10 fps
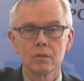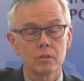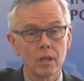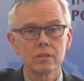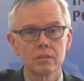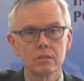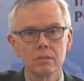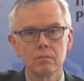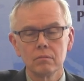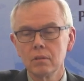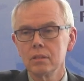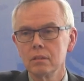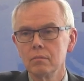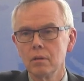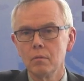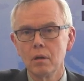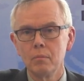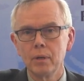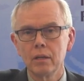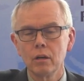So that's, that's a,
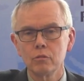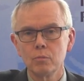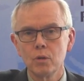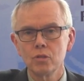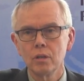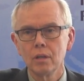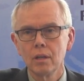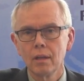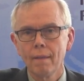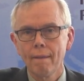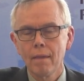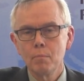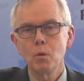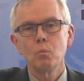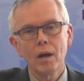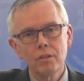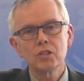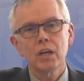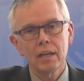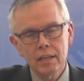a, a big contribution. But why the
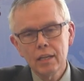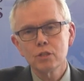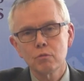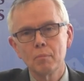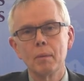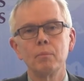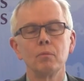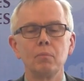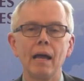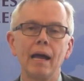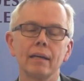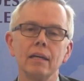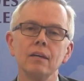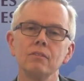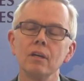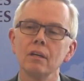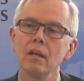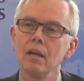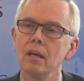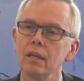Chinese remember Black is
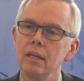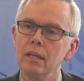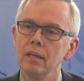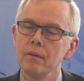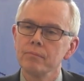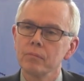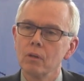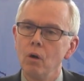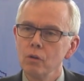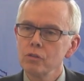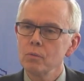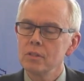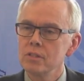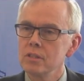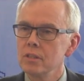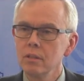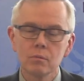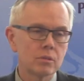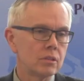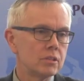that he also insisted, and
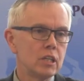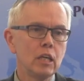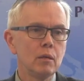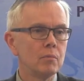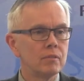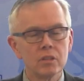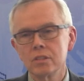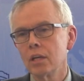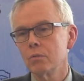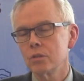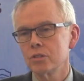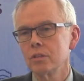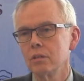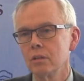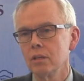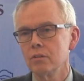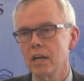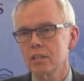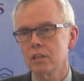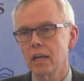there was a team of distinguished
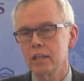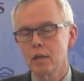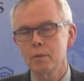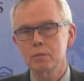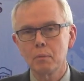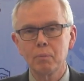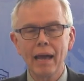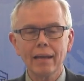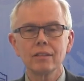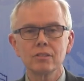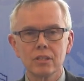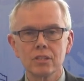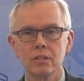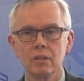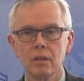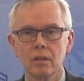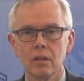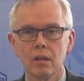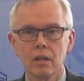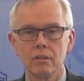international academics, but Black insisted
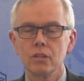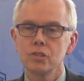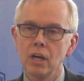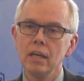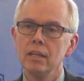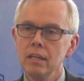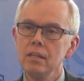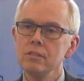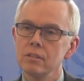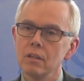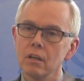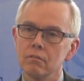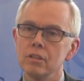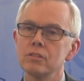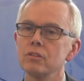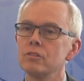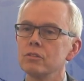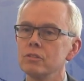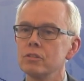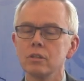that Chinese
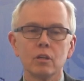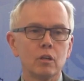researchers